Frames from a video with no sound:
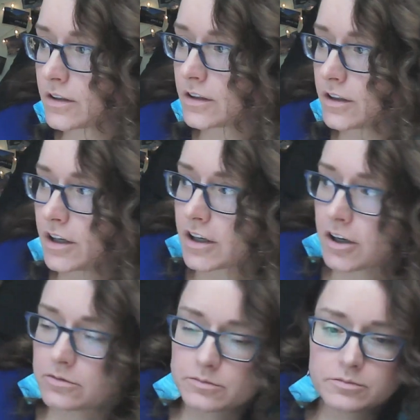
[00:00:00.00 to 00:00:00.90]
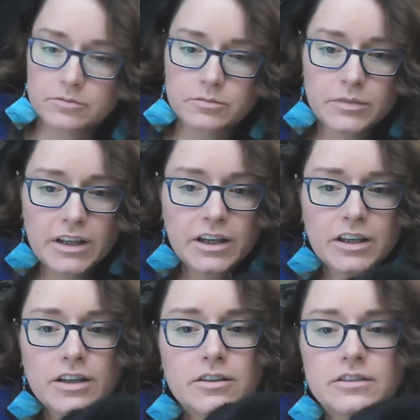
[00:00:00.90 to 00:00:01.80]
Here you go.
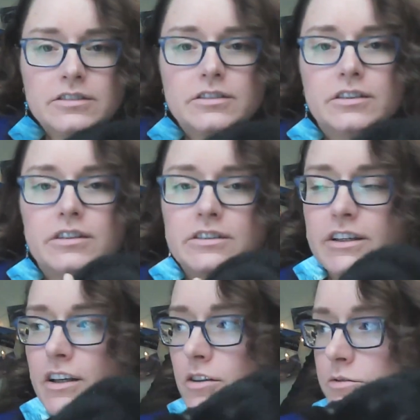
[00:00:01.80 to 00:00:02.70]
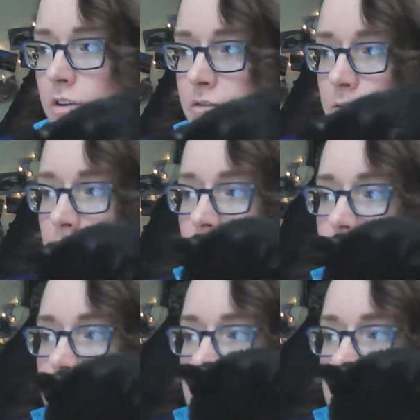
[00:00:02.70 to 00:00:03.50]
Millie! Say hello to everyone!